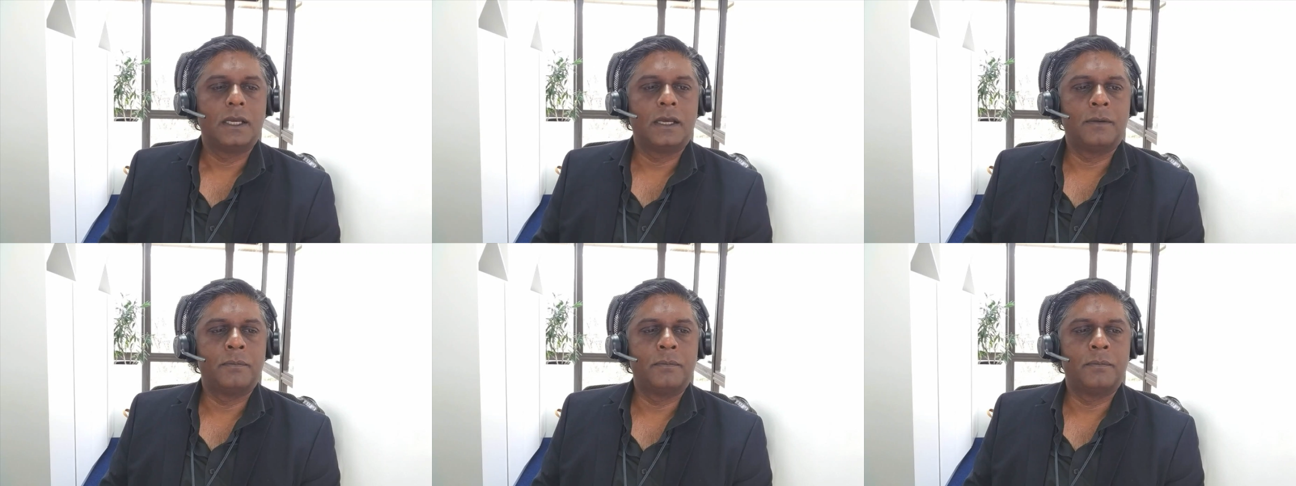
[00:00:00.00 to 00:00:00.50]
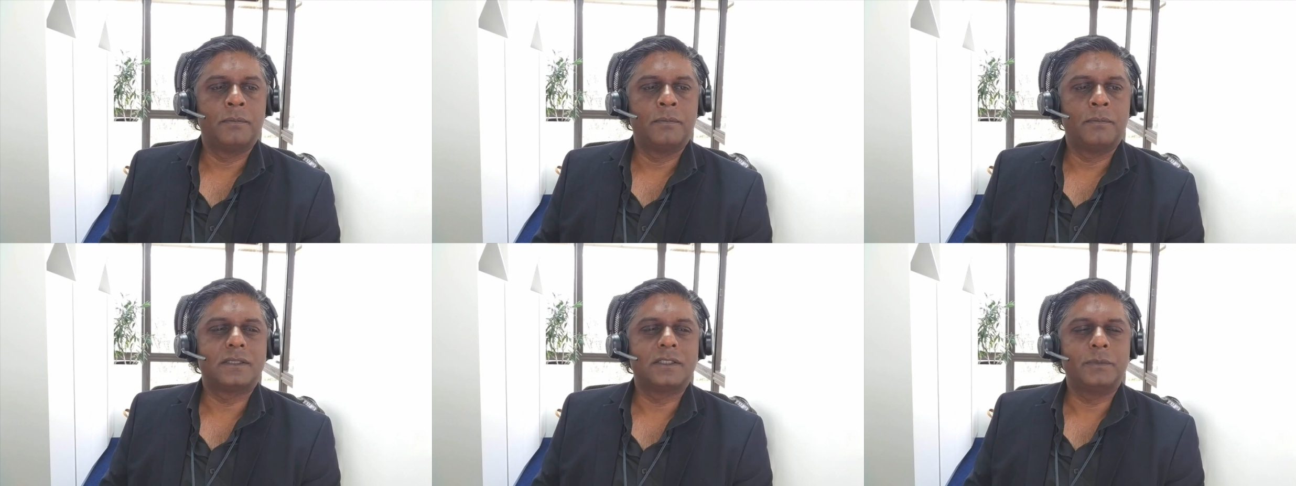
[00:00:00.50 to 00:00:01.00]

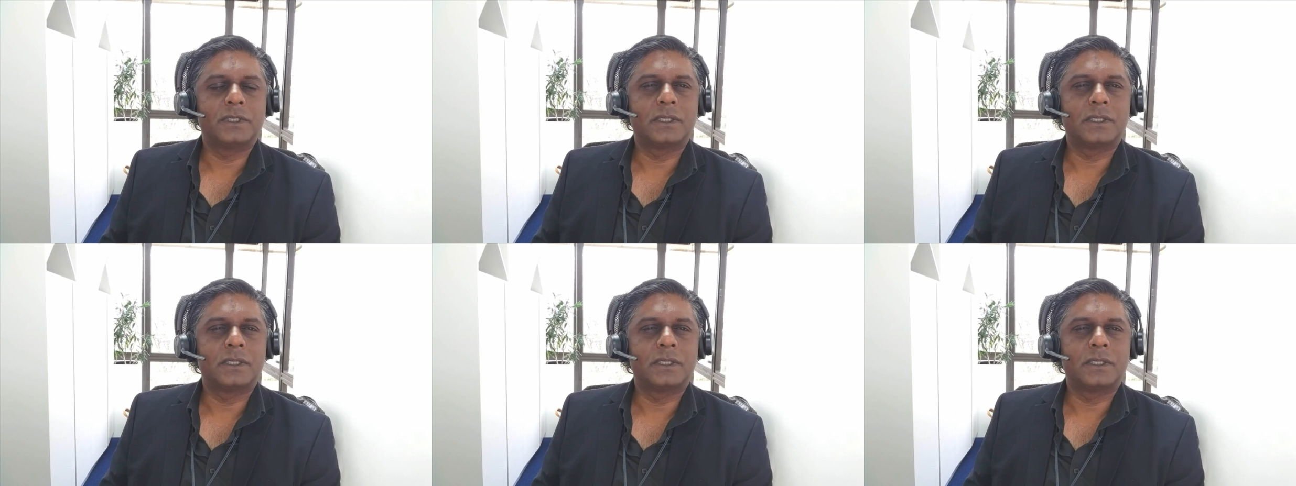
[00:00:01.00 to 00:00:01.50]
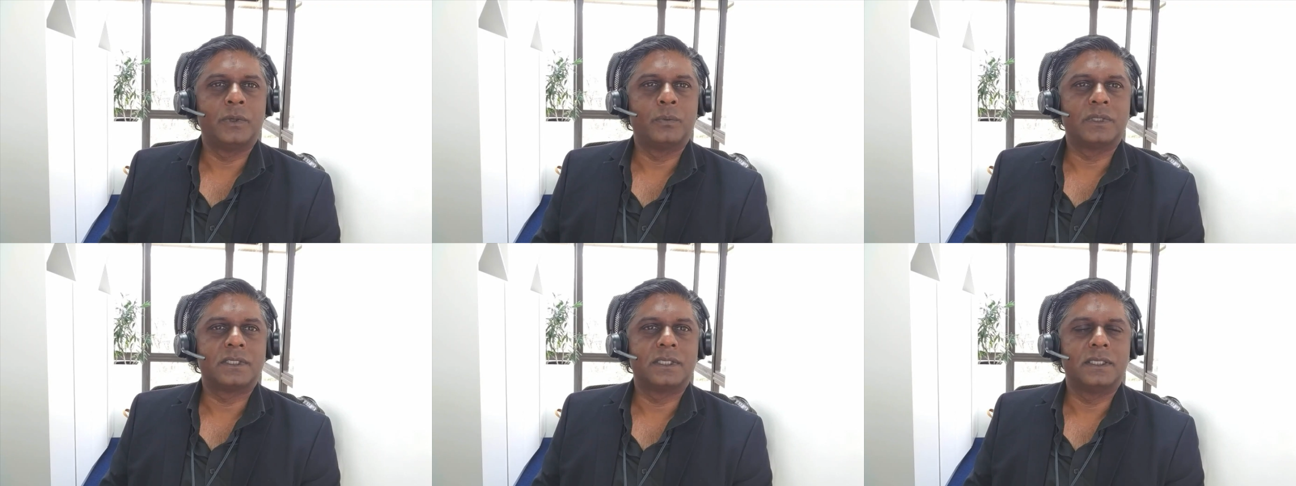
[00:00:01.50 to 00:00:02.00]
But ultimately, what we
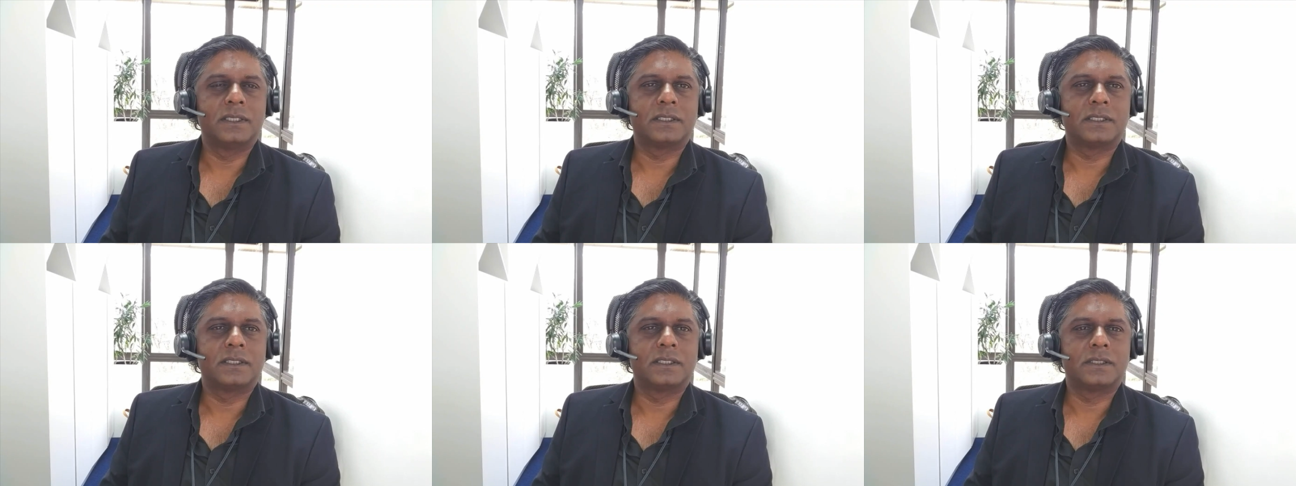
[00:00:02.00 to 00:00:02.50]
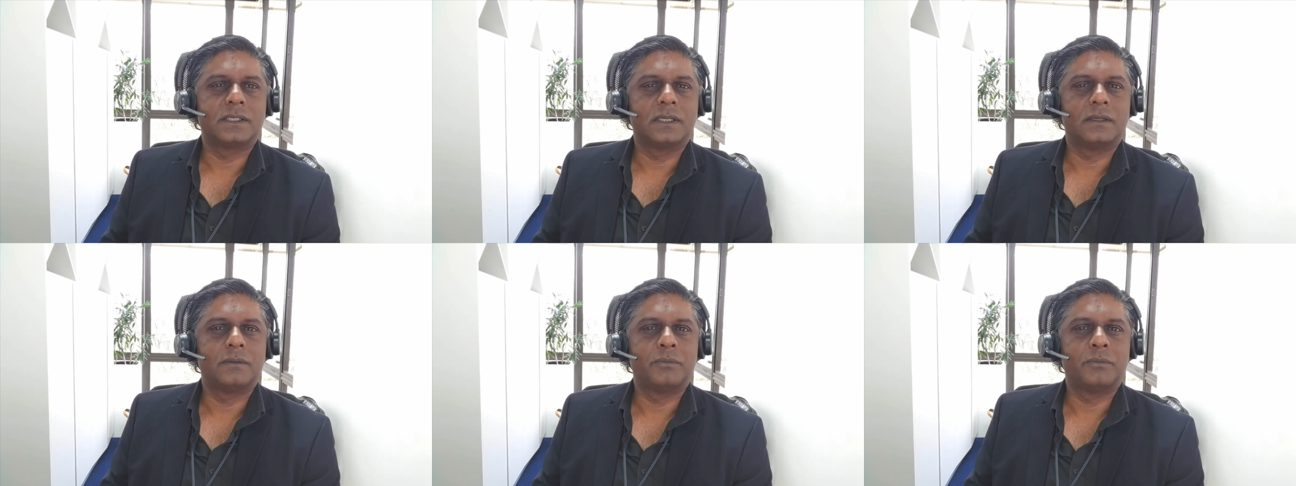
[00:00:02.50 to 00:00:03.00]
would see this enhancing and